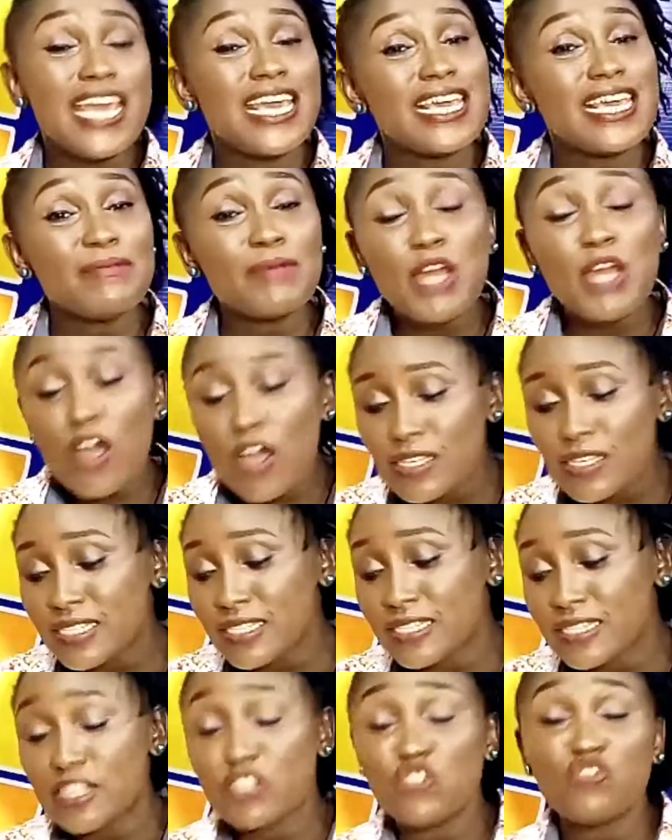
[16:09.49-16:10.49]
Because
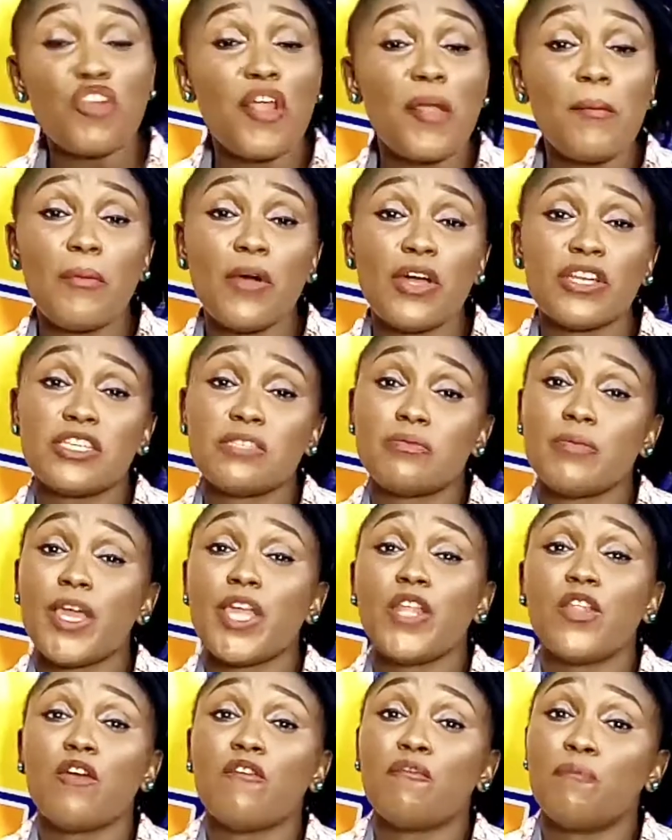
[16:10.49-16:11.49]
the drawing board is made
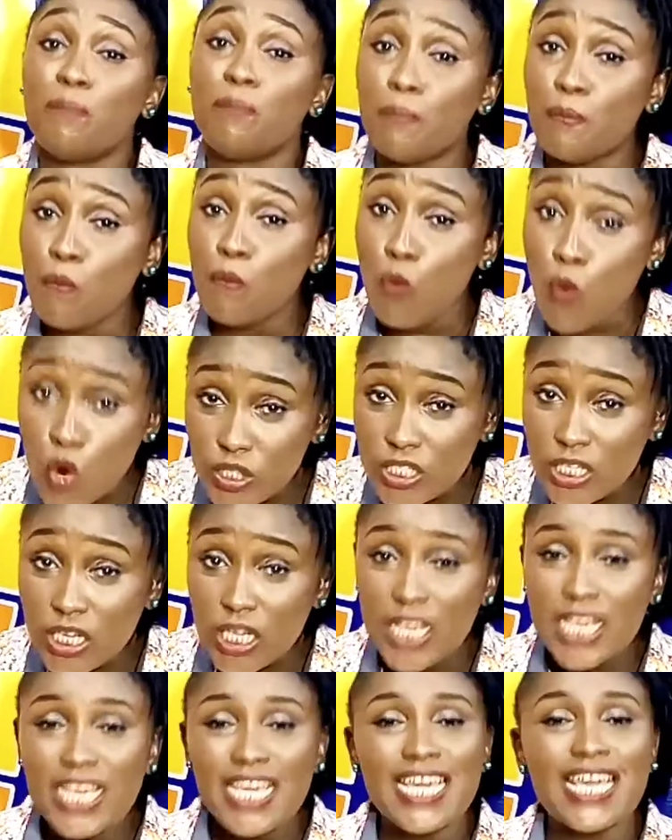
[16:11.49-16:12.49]
of wood,
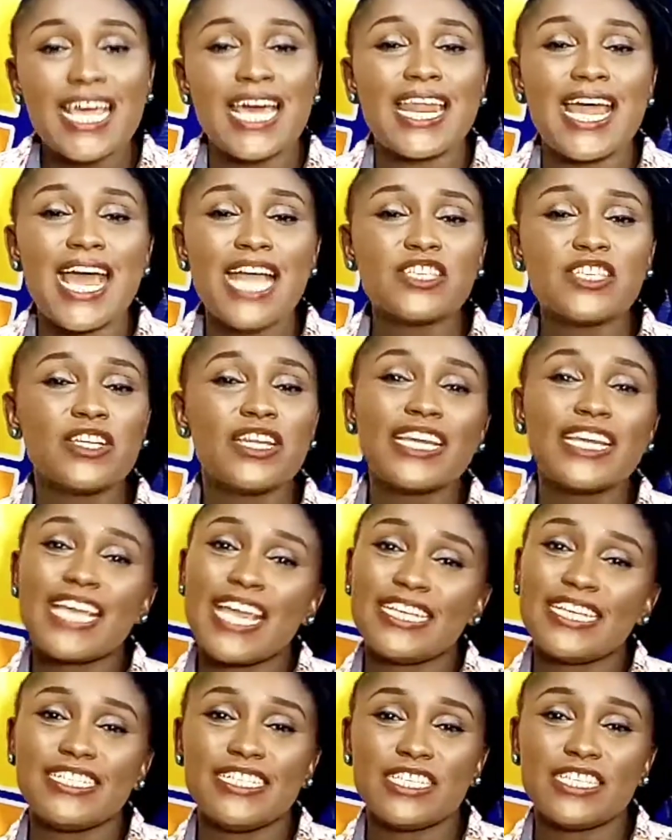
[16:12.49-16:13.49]
it can actually
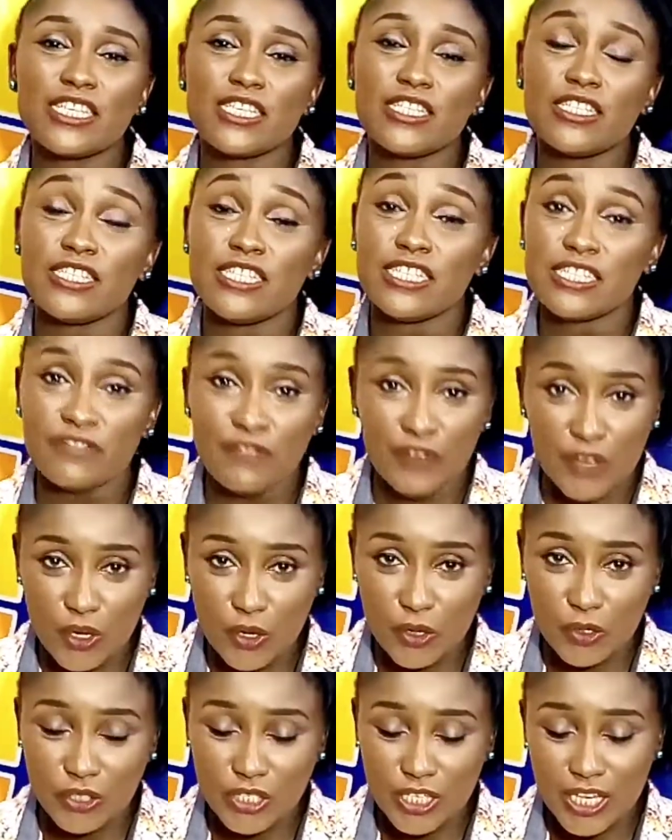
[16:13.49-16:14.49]
get
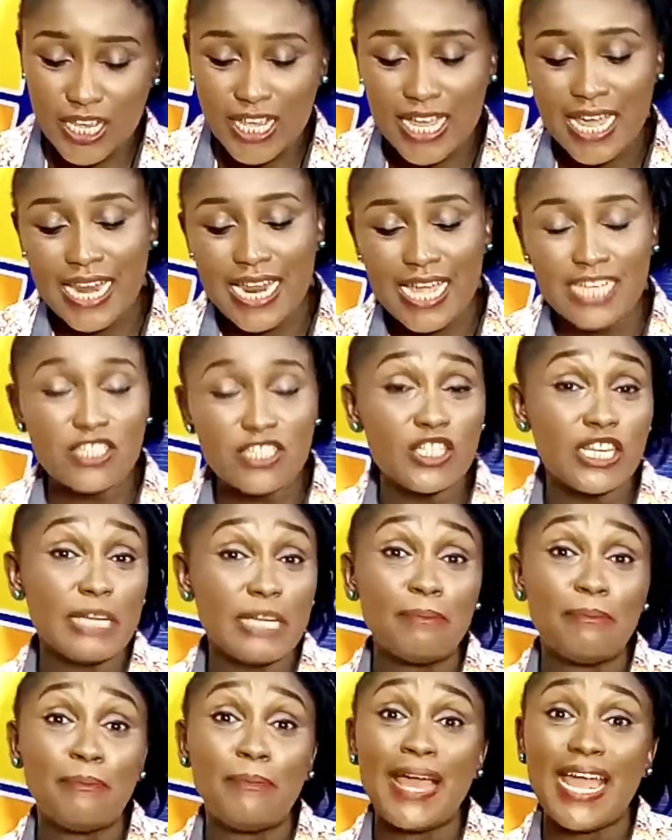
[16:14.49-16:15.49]
disfigured. It can actually
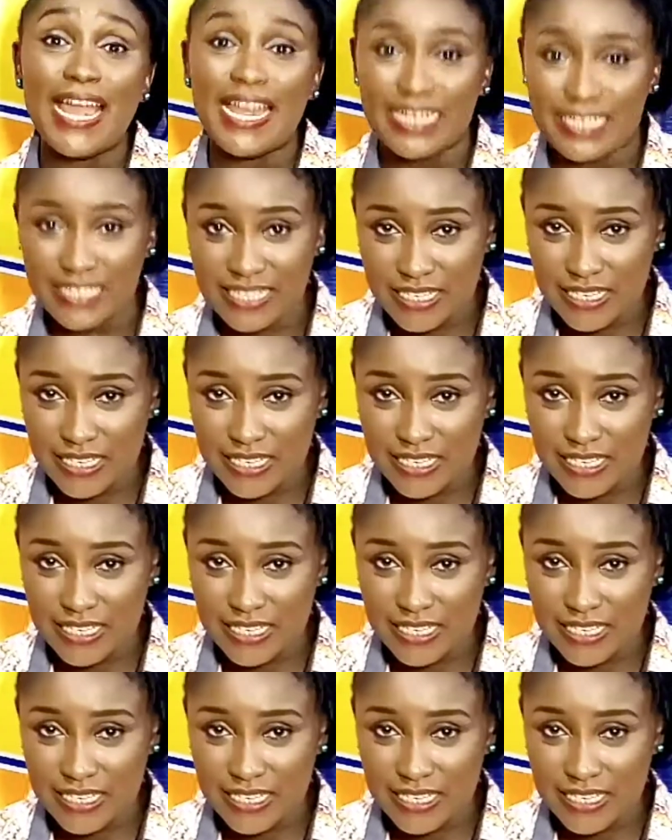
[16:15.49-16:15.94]
bend.